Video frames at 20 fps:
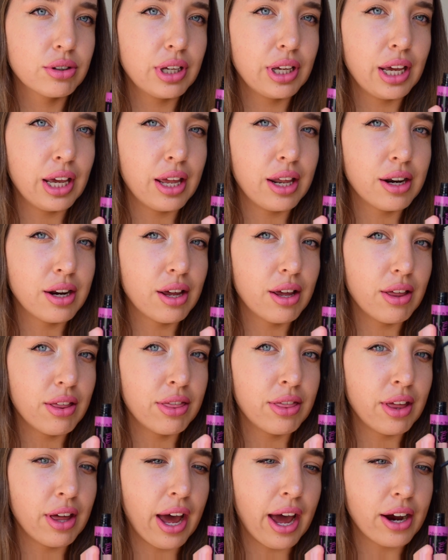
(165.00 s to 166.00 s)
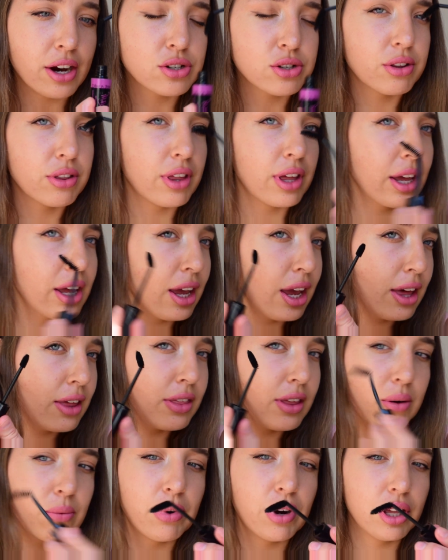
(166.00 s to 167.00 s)
in the actual thing, and
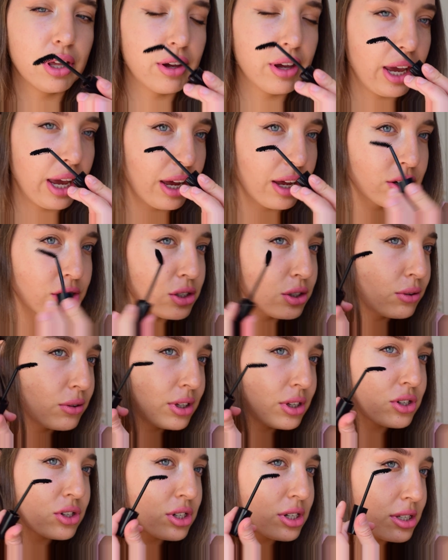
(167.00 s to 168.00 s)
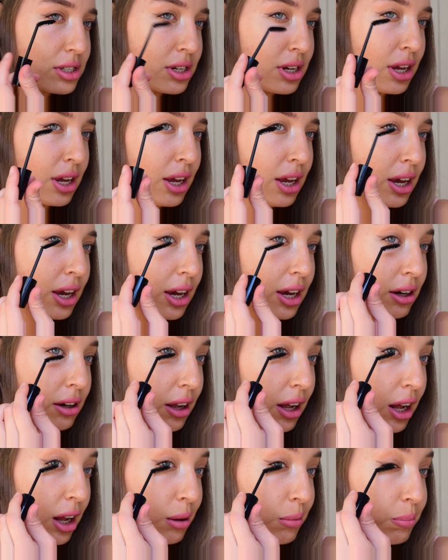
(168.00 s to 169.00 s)
then what you can do is just, it'll
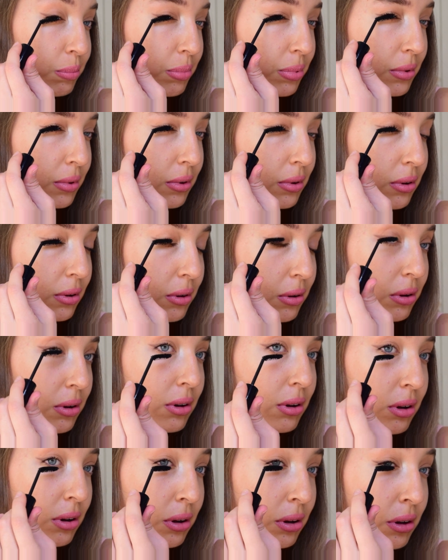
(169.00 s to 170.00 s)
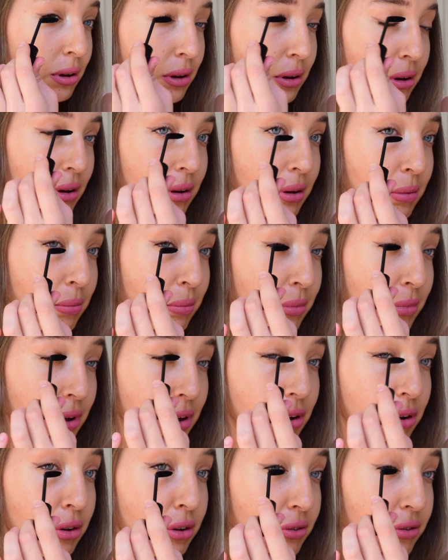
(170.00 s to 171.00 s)
help
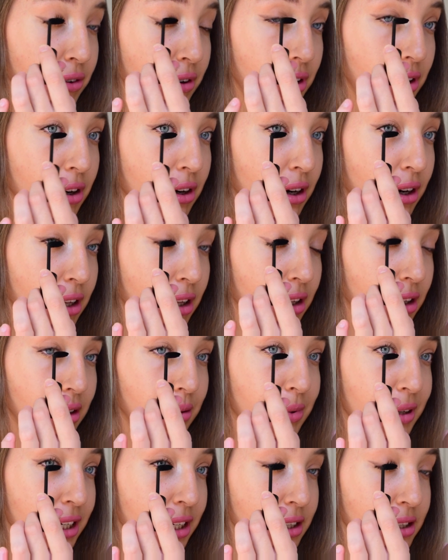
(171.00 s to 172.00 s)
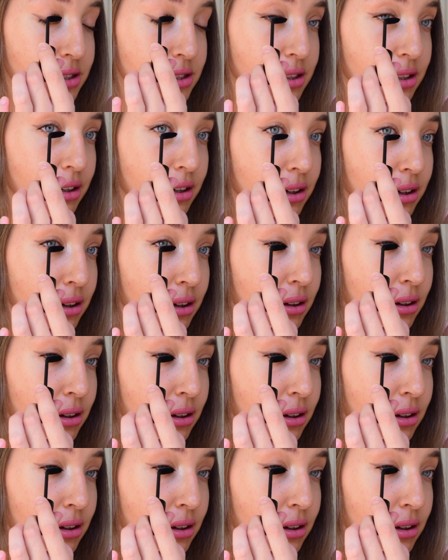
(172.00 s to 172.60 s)
maneuver a little bit easier.